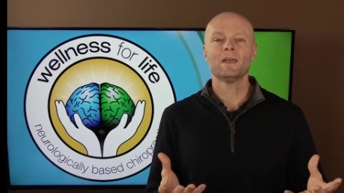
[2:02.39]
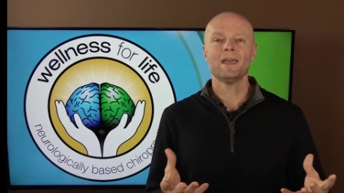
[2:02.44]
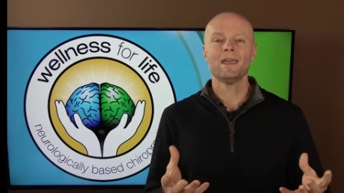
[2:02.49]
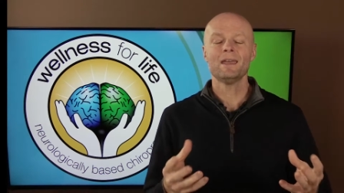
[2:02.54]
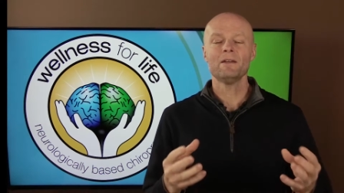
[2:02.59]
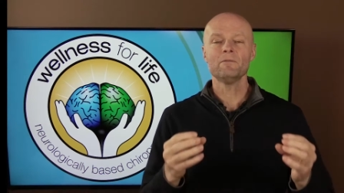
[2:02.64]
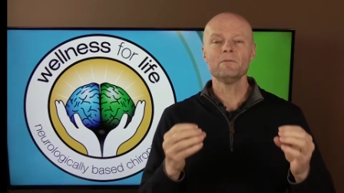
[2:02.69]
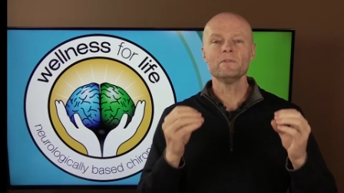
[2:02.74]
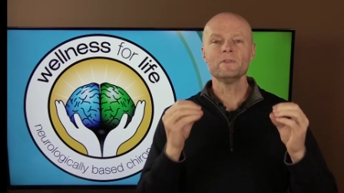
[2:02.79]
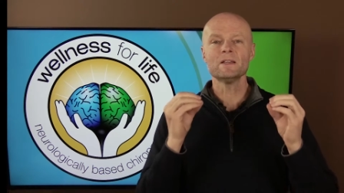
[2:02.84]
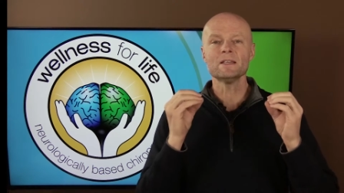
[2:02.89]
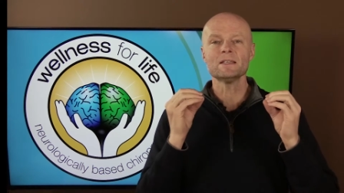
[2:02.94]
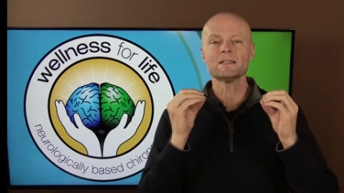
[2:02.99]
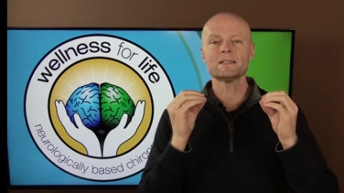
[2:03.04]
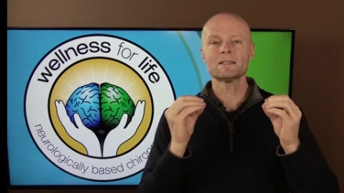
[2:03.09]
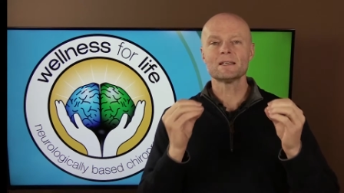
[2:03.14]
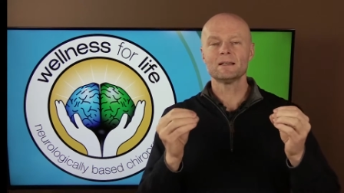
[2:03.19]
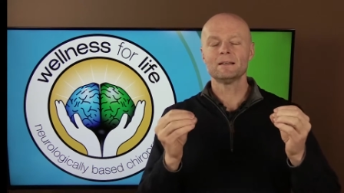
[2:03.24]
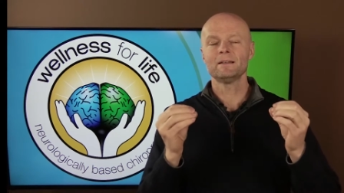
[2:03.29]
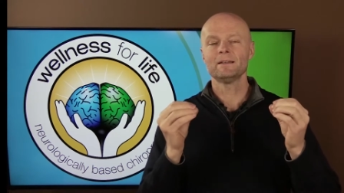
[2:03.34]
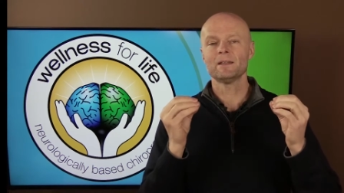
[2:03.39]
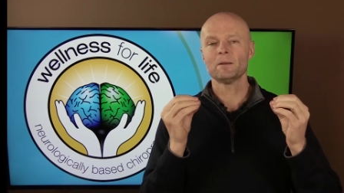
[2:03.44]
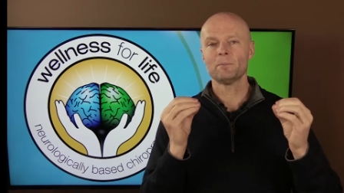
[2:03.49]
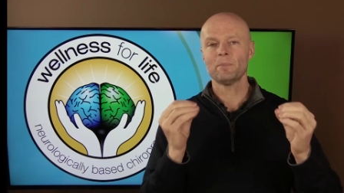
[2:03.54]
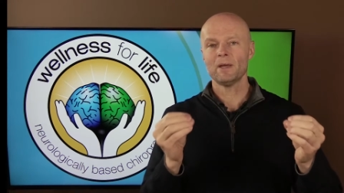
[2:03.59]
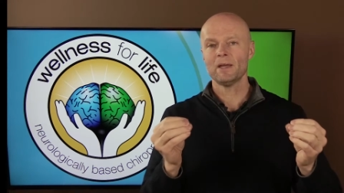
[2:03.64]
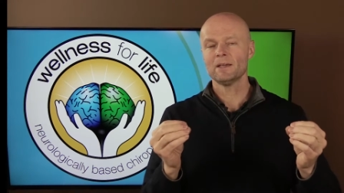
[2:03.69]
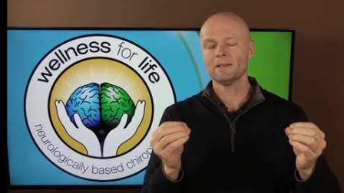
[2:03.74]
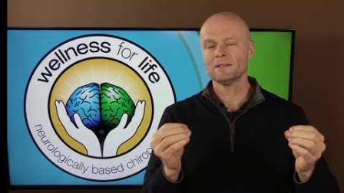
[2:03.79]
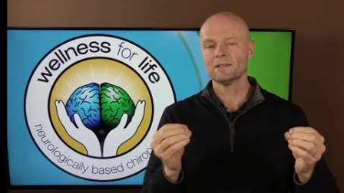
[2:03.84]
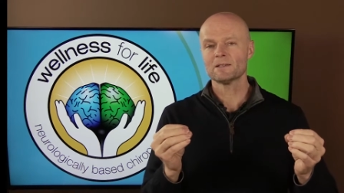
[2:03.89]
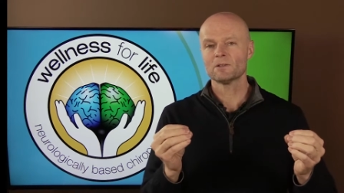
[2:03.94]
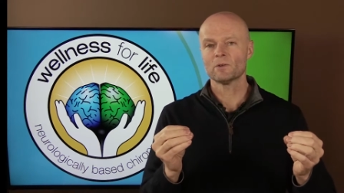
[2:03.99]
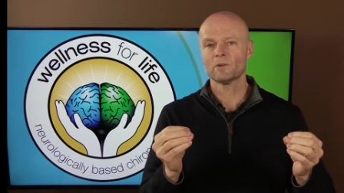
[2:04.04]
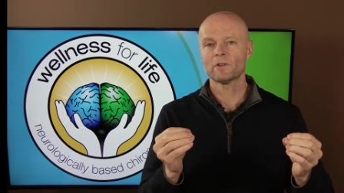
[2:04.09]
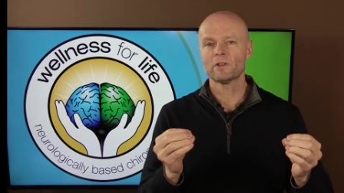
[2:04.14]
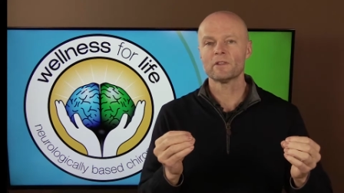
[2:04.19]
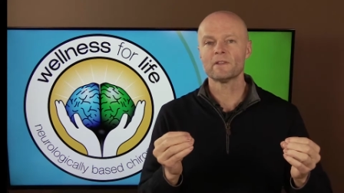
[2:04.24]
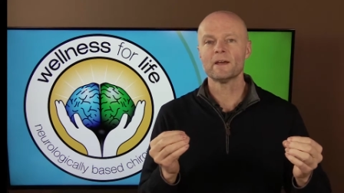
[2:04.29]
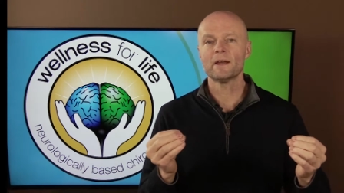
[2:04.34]
Every cell depends on
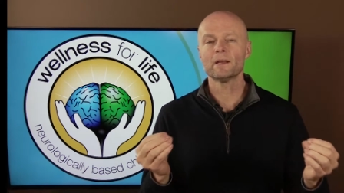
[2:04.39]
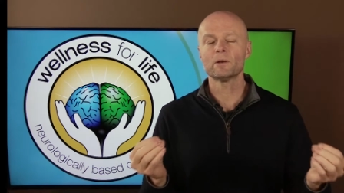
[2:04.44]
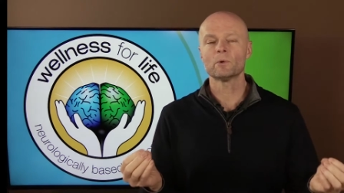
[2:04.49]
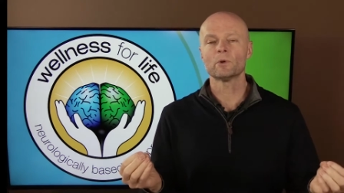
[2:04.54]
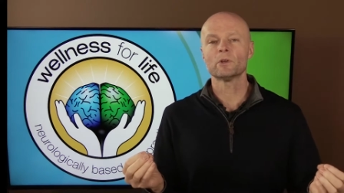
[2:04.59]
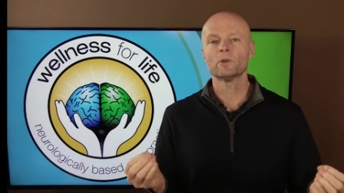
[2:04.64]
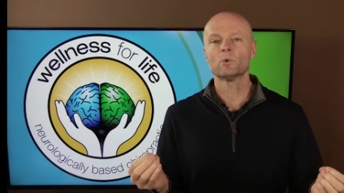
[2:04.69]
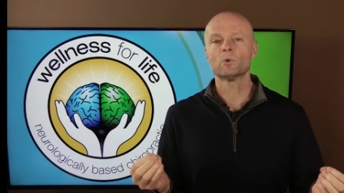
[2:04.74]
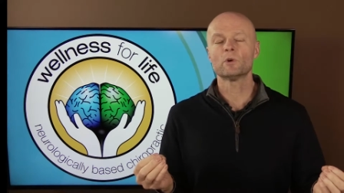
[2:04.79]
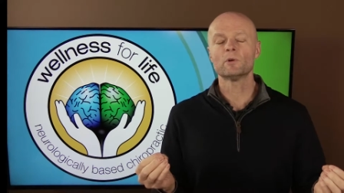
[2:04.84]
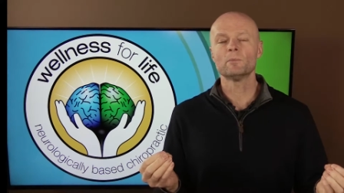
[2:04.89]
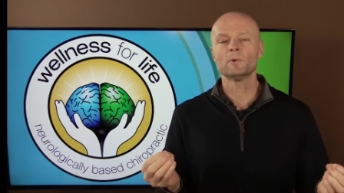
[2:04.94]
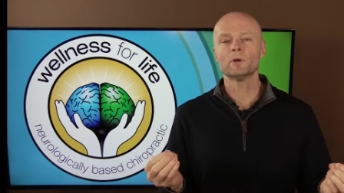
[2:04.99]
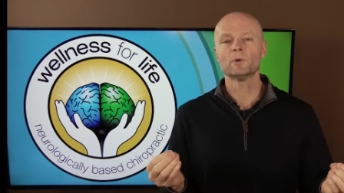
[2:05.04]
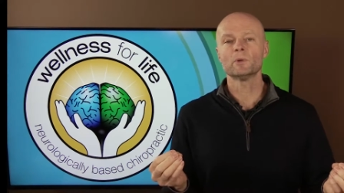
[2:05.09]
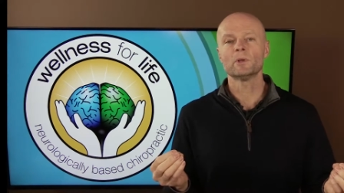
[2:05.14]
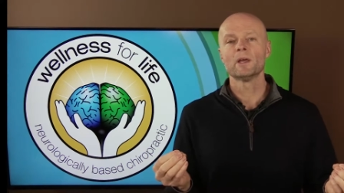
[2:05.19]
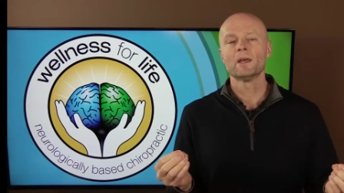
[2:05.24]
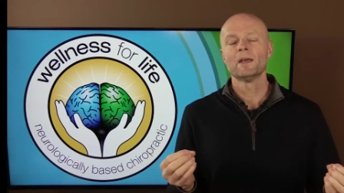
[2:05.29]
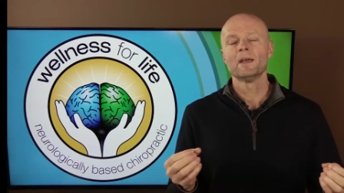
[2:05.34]
thyroid hormone,